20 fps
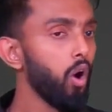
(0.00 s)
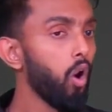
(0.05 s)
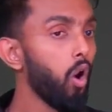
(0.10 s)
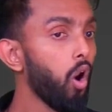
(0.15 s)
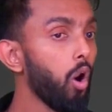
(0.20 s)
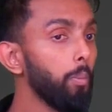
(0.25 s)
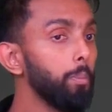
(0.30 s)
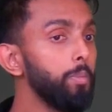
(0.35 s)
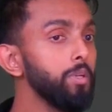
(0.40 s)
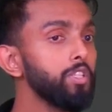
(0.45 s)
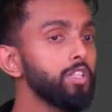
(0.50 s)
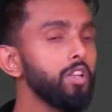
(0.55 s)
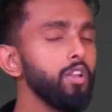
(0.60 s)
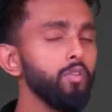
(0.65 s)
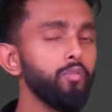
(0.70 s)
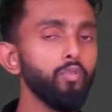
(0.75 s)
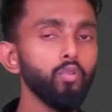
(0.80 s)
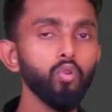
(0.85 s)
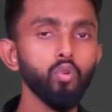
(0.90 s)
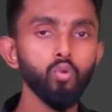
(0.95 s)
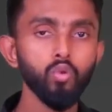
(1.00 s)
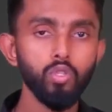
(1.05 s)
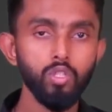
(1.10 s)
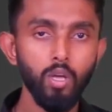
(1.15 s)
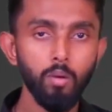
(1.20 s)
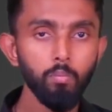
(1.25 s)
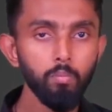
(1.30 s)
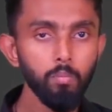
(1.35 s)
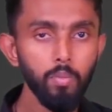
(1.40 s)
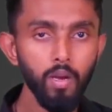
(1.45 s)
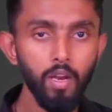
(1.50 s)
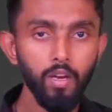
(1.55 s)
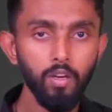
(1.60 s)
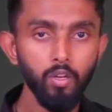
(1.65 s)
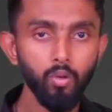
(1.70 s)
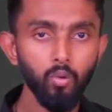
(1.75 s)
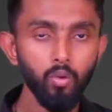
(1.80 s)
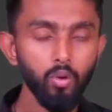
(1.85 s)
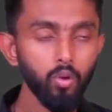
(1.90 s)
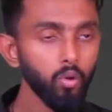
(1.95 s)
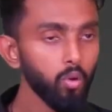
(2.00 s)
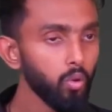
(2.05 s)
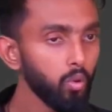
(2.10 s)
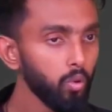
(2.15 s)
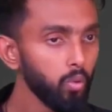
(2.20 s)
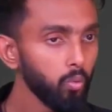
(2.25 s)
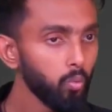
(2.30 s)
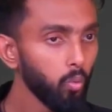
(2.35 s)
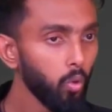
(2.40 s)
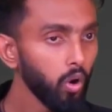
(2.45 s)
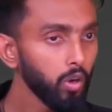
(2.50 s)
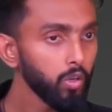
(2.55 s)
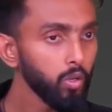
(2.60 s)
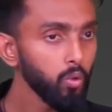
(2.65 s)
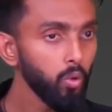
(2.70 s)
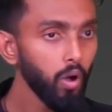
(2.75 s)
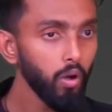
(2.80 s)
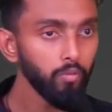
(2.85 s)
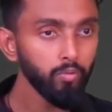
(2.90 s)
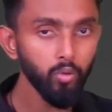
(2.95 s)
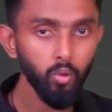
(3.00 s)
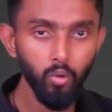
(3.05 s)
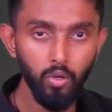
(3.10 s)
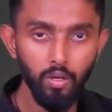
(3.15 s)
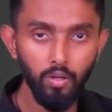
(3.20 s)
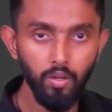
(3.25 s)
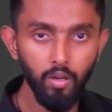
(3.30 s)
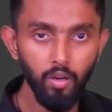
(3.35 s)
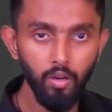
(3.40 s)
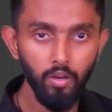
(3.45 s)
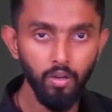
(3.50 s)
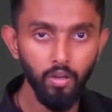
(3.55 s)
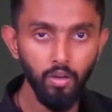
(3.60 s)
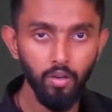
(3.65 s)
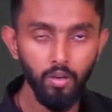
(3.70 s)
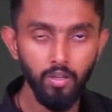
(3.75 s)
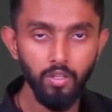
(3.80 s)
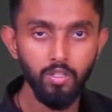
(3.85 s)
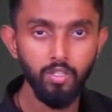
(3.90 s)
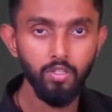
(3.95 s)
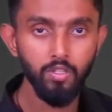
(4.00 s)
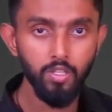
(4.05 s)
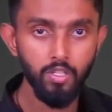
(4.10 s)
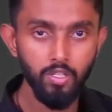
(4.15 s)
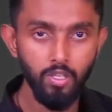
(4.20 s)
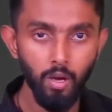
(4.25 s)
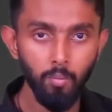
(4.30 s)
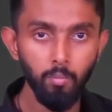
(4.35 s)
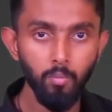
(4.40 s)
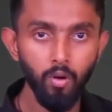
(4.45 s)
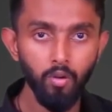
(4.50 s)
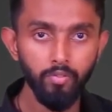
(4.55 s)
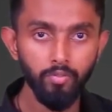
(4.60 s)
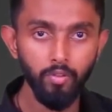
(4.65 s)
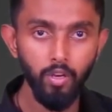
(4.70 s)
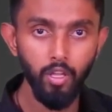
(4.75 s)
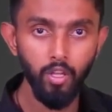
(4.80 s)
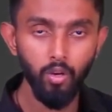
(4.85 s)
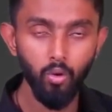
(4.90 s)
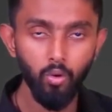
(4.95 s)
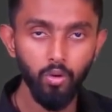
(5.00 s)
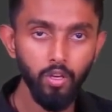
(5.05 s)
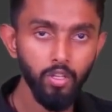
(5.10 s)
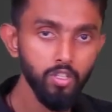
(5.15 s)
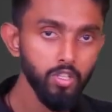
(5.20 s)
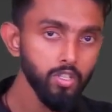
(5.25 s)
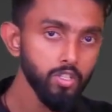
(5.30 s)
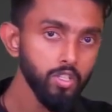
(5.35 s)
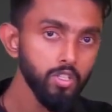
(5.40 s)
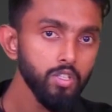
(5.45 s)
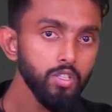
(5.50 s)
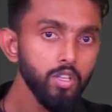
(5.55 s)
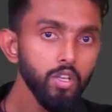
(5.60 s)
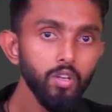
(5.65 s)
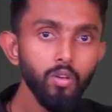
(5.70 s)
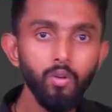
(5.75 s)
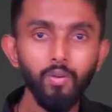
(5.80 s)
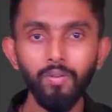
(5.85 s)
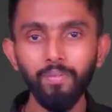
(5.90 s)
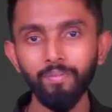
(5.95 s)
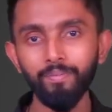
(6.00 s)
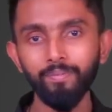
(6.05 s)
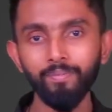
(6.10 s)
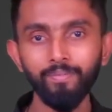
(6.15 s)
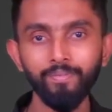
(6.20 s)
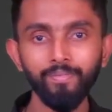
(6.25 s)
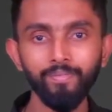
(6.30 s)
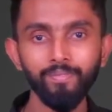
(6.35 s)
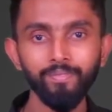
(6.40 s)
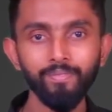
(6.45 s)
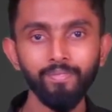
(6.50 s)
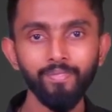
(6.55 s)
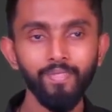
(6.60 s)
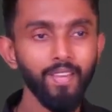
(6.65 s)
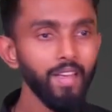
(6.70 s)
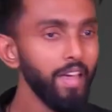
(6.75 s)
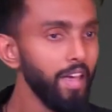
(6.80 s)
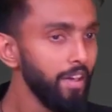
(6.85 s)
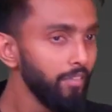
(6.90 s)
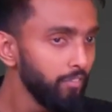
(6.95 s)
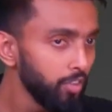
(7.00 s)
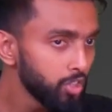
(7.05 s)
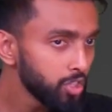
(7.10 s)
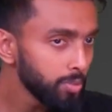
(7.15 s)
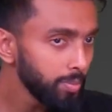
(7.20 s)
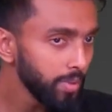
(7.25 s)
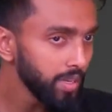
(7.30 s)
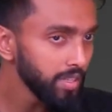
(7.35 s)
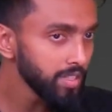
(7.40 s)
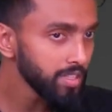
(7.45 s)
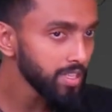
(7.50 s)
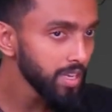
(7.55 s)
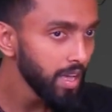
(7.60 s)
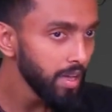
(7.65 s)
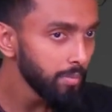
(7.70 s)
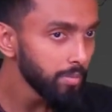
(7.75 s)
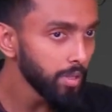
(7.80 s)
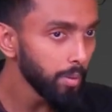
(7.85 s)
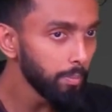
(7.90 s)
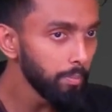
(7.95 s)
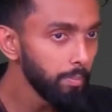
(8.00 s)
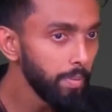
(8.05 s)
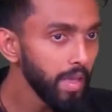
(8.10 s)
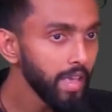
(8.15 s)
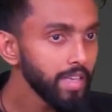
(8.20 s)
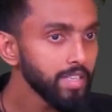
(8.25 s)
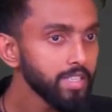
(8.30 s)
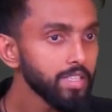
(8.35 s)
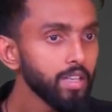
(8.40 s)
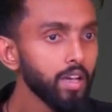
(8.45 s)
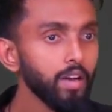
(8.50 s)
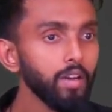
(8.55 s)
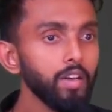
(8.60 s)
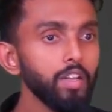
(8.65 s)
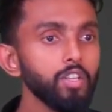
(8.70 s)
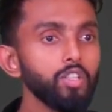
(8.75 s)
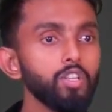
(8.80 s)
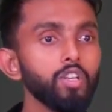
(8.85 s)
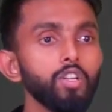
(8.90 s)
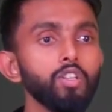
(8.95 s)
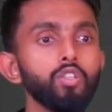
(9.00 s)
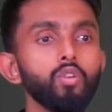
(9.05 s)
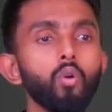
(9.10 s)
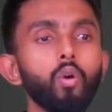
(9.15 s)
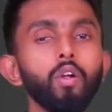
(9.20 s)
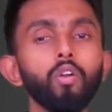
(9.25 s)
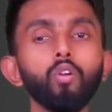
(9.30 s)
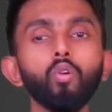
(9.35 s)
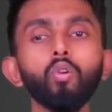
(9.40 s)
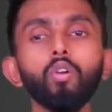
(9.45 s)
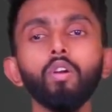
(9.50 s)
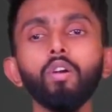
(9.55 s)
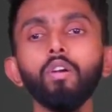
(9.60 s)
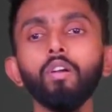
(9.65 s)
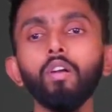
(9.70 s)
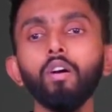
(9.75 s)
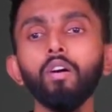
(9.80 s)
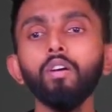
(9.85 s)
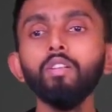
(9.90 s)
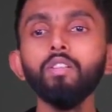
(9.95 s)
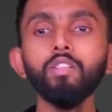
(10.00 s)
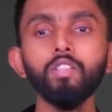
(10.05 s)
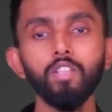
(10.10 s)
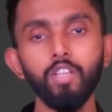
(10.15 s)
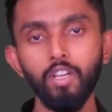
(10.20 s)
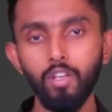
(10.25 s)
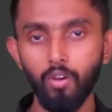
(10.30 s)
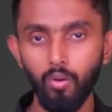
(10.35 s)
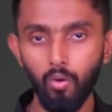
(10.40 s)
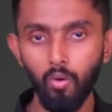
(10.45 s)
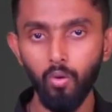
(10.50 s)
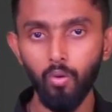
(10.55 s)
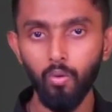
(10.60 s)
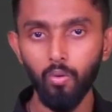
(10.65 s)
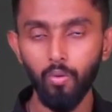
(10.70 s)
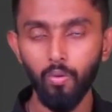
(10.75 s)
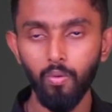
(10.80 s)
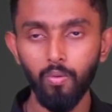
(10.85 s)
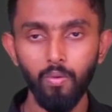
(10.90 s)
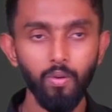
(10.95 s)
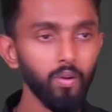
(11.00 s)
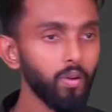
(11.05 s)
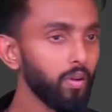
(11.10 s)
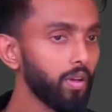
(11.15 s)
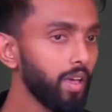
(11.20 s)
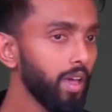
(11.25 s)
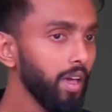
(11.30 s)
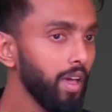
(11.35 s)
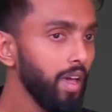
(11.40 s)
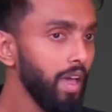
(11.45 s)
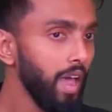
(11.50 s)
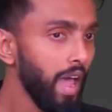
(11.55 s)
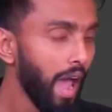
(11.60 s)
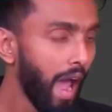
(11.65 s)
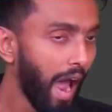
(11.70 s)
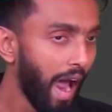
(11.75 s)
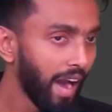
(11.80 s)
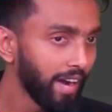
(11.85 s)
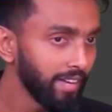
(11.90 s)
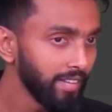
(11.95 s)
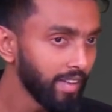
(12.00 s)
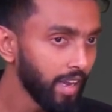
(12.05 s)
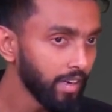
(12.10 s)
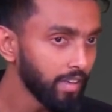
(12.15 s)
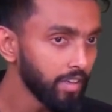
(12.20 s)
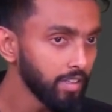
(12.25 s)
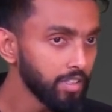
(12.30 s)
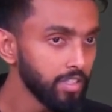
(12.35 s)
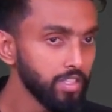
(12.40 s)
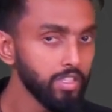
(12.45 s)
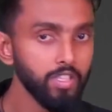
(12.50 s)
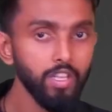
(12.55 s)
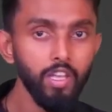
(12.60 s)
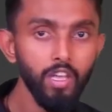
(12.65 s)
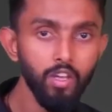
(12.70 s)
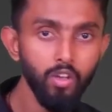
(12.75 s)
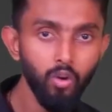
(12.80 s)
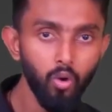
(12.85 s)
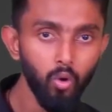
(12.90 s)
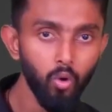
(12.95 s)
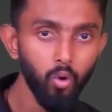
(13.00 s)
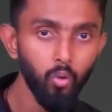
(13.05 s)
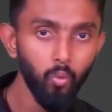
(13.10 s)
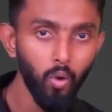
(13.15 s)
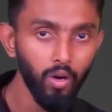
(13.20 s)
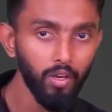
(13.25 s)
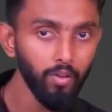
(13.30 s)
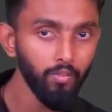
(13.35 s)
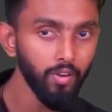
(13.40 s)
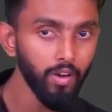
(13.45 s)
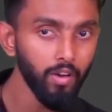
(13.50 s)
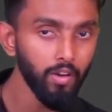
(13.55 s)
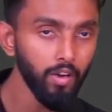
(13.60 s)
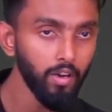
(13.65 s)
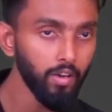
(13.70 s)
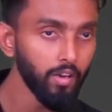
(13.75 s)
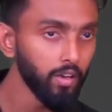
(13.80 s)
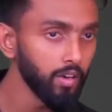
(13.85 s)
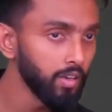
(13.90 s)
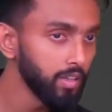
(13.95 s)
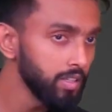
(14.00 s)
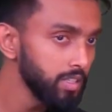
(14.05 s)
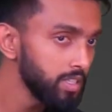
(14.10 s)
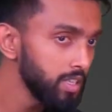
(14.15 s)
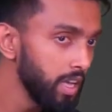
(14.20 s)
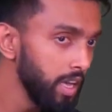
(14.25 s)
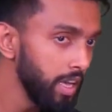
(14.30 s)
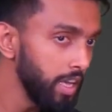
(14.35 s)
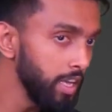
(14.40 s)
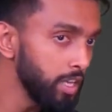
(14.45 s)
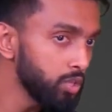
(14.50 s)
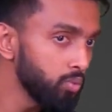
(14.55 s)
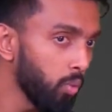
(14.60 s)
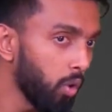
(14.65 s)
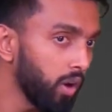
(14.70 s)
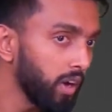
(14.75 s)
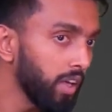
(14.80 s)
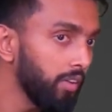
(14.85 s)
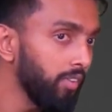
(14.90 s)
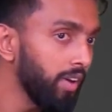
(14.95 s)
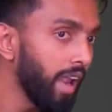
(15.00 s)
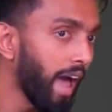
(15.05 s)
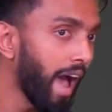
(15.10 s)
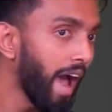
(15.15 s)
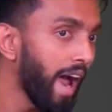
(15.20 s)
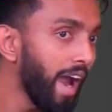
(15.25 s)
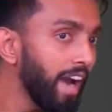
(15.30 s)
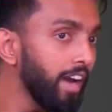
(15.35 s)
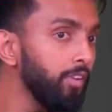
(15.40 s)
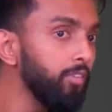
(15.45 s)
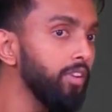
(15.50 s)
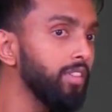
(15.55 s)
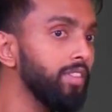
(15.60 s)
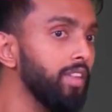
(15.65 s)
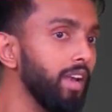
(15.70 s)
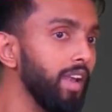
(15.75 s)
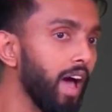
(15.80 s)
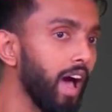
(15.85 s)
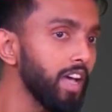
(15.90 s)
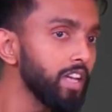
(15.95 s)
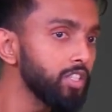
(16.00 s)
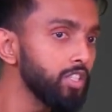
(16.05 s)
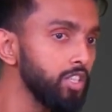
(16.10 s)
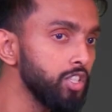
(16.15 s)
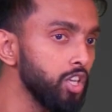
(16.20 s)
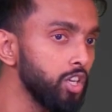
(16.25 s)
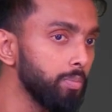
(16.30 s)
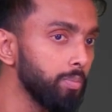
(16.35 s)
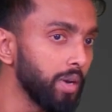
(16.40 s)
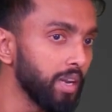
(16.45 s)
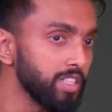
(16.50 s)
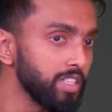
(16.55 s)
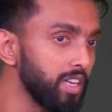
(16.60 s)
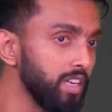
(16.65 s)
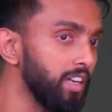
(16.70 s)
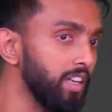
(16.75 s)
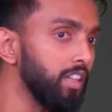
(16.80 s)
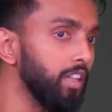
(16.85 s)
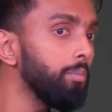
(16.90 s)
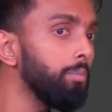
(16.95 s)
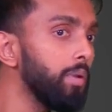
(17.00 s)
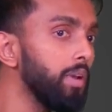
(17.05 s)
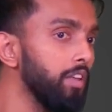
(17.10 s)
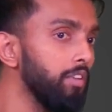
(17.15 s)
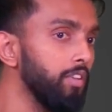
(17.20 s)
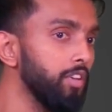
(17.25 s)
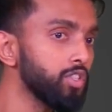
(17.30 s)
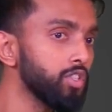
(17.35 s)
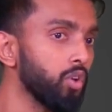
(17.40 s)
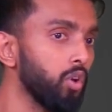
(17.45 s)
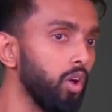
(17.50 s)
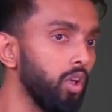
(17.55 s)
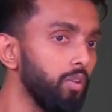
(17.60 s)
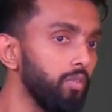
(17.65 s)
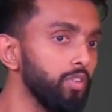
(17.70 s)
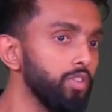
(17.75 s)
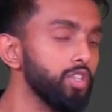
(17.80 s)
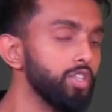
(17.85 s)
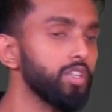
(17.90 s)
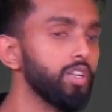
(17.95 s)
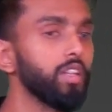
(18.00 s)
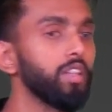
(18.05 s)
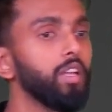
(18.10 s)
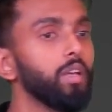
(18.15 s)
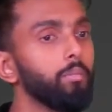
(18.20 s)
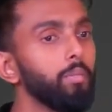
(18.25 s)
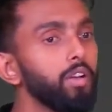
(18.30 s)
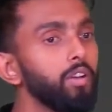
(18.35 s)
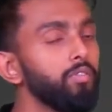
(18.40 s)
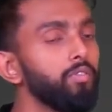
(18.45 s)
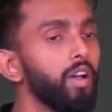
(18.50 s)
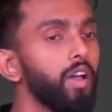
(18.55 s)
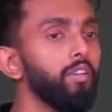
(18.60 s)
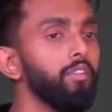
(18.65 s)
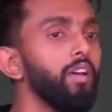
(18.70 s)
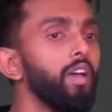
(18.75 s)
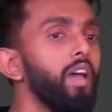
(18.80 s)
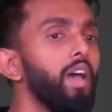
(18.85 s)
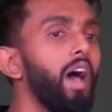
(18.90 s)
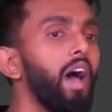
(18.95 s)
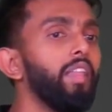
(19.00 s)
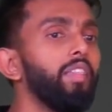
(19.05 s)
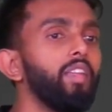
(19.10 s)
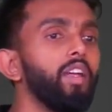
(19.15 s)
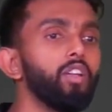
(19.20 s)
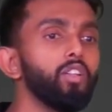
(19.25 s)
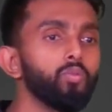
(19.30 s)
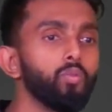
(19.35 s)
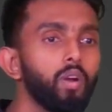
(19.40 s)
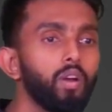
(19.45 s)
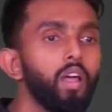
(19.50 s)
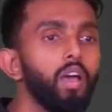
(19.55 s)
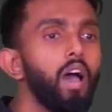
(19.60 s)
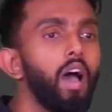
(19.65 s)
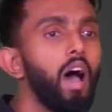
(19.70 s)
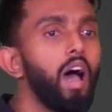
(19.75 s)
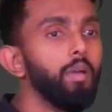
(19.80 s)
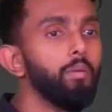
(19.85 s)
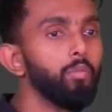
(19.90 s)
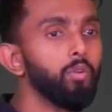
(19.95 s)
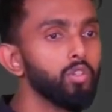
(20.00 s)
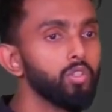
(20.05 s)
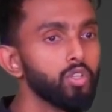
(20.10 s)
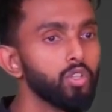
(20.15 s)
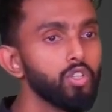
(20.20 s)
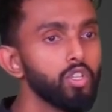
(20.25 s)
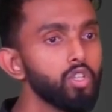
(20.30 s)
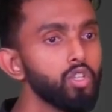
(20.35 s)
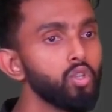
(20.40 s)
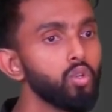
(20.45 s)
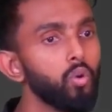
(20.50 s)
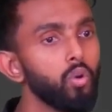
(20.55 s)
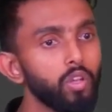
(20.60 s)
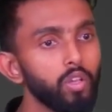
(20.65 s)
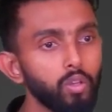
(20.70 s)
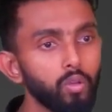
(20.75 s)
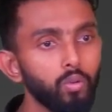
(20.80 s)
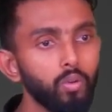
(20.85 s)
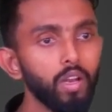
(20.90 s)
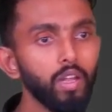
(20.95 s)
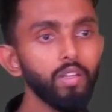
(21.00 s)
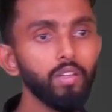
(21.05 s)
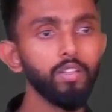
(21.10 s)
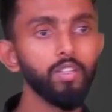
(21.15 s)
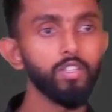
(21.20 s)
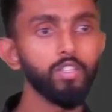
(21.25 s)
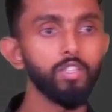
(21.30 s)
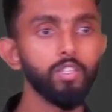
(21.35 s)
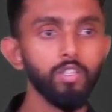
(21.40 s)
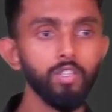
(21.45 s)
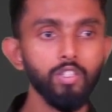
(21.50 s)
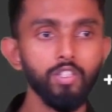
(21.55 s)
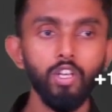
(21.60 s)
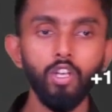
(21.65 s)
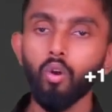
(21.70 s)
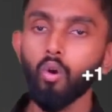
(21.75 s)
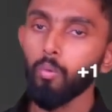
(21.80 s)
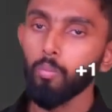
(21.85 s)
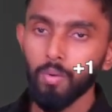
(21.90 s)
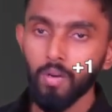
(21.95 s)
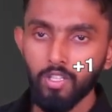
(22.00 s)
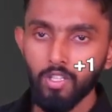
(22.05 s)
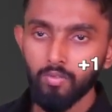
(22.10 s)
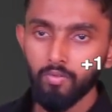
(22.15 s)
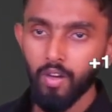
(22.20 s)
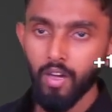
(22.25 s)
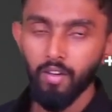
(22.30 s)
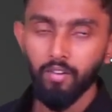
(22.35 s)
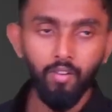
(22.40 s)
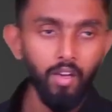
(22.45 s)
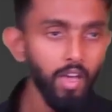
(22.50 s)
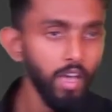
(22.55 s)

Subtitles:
Obviously, if you use some brain, you will know what you have to return here is the sum of zero digits is zero, which means the base condition is going to return zero. Okay, and that zero, whatever it returns, is what I will add with the last digit present in the previous call, which is nothing but 5. And that is what I am also just showing you like this, 0 plus 5.